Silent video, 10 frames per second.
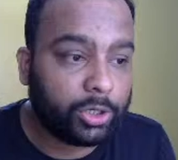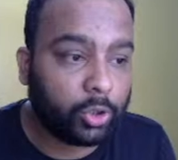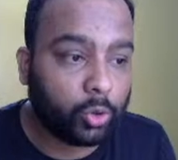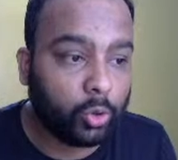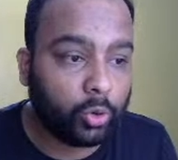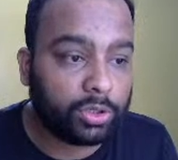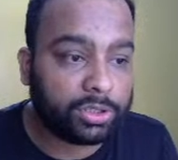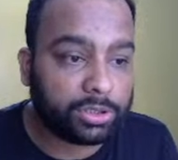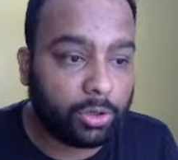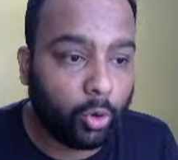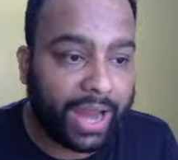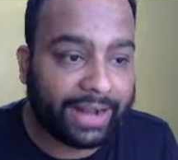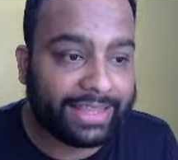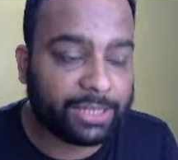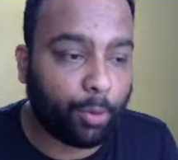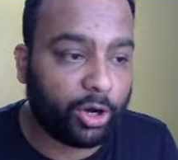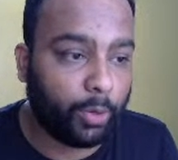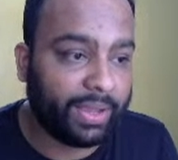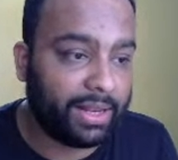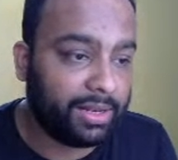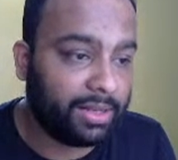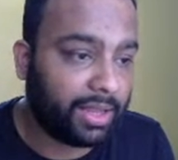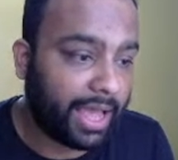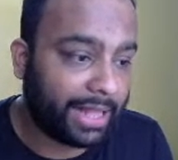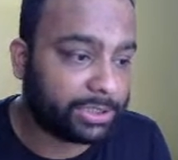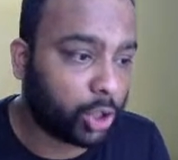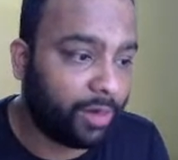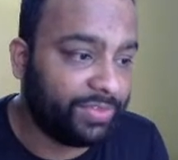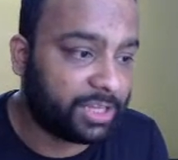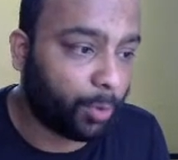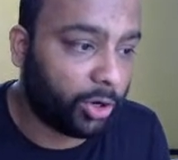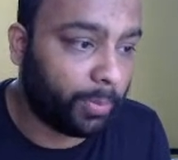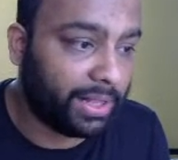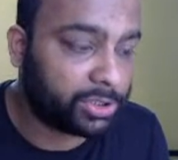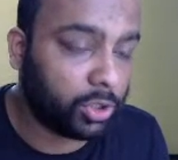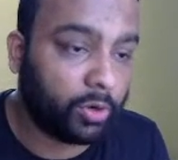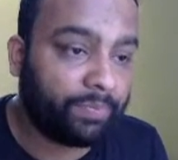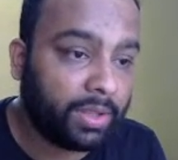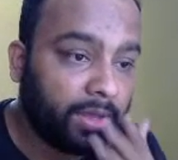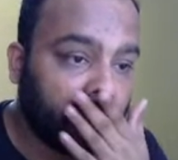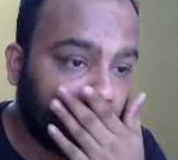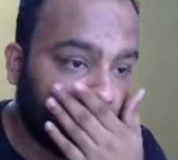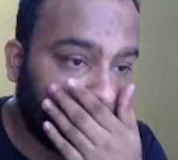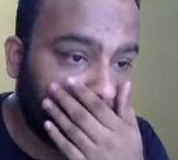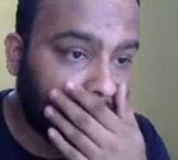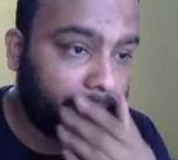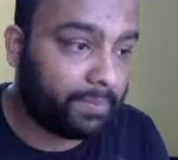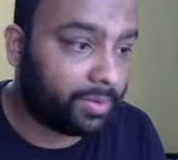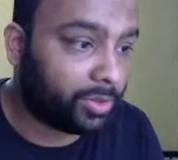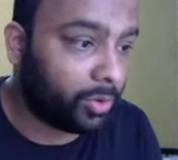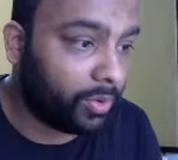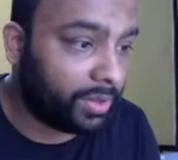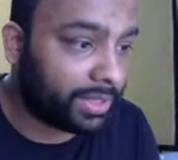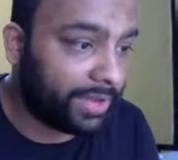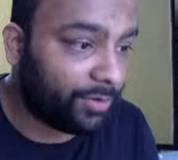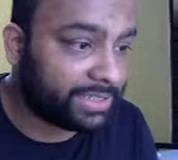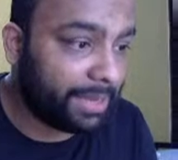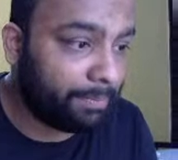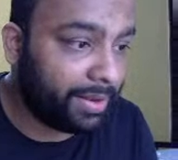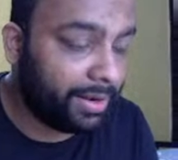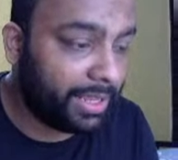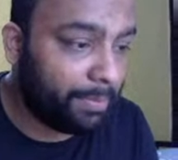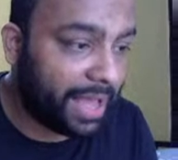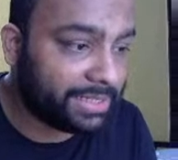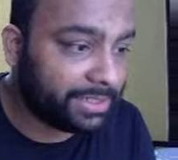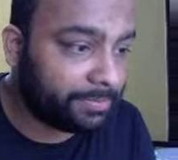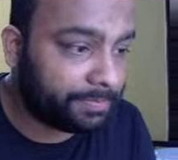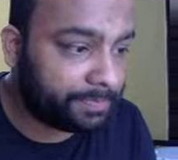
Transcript: to look at this polynomial and solve this polynomial. So so say for example, imagine